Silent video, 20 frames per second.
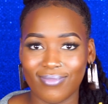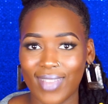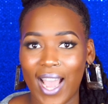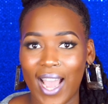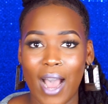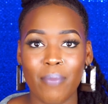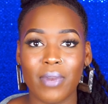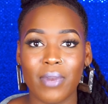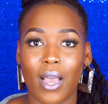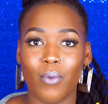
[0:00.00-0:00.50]

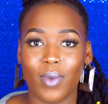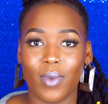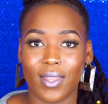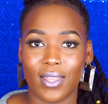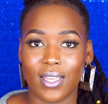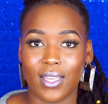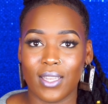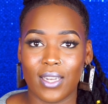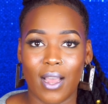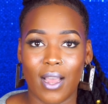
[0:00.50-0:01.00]
I'm not with
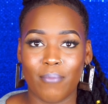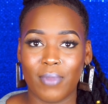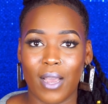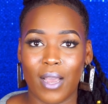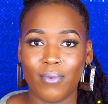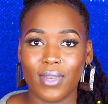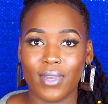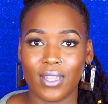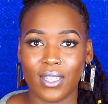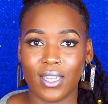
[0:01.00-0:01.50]
it. I'm
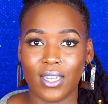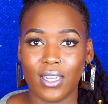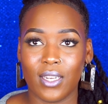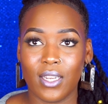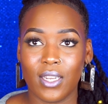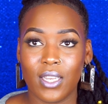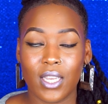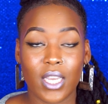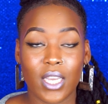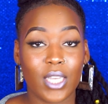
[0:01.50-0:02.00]
not with it.
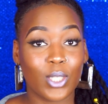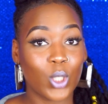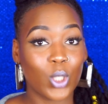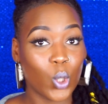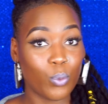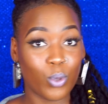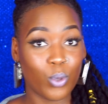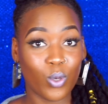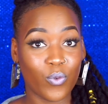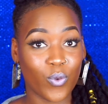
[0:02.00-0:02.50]
It's so
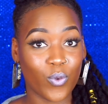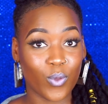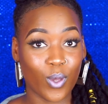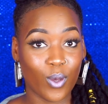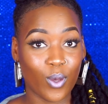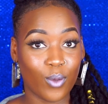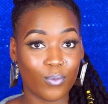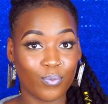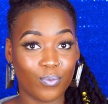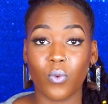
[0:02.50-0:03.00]
beautiful
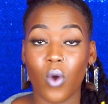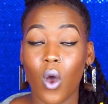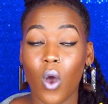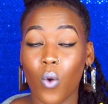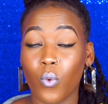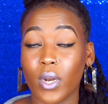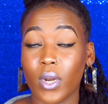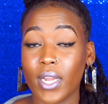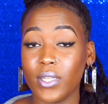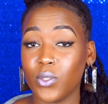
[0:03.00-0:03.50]
though.
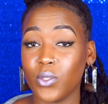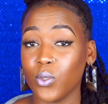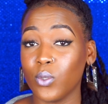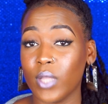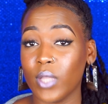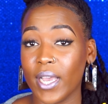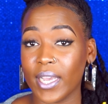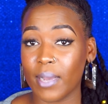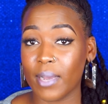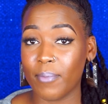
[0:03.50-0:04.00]
What I do
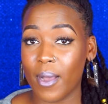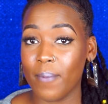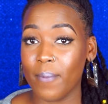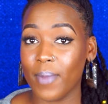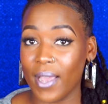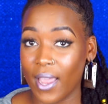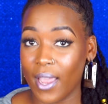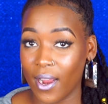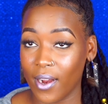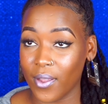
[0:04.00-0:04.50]
like about
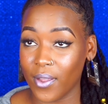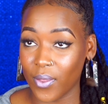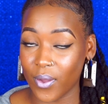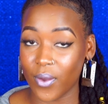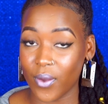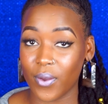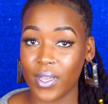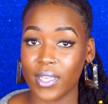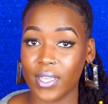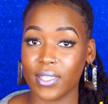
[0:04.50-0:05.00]
my hair
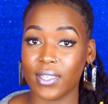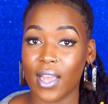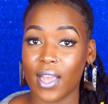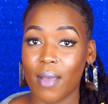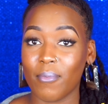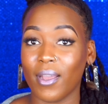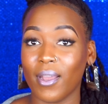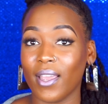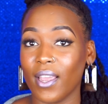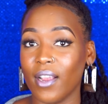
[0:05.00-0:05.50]
though is
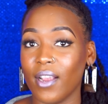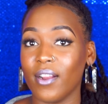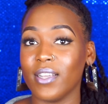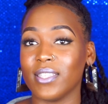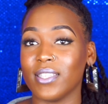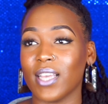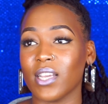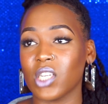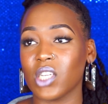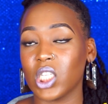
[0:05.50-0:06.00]
that my hair
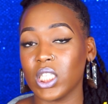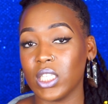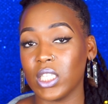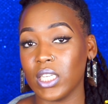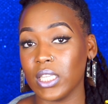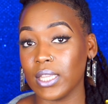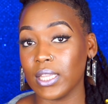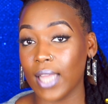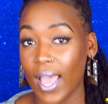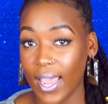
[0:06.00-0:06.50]
is
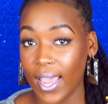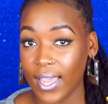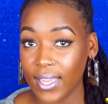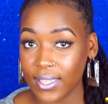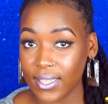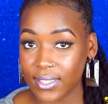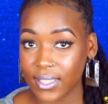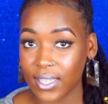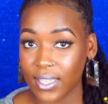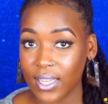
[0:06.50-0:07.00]
actually
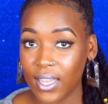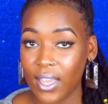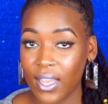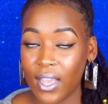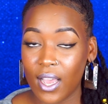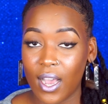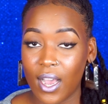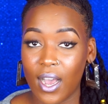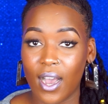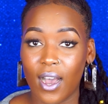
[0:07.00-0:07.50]
light.
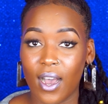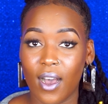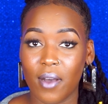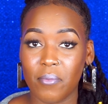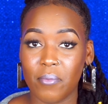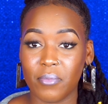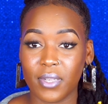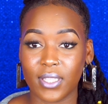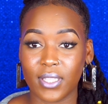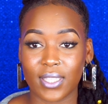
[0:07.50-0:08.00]

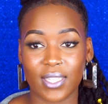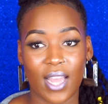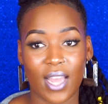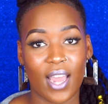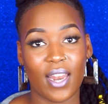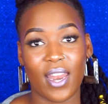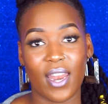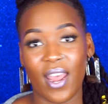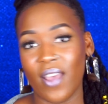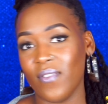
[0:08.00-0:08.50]
It's
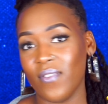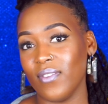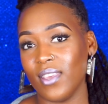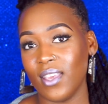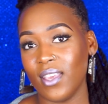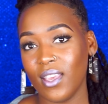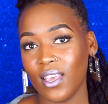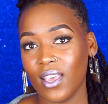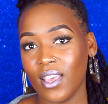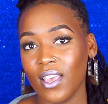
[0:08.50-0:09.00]
not
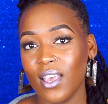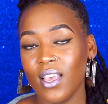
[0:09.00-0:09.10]
heavy.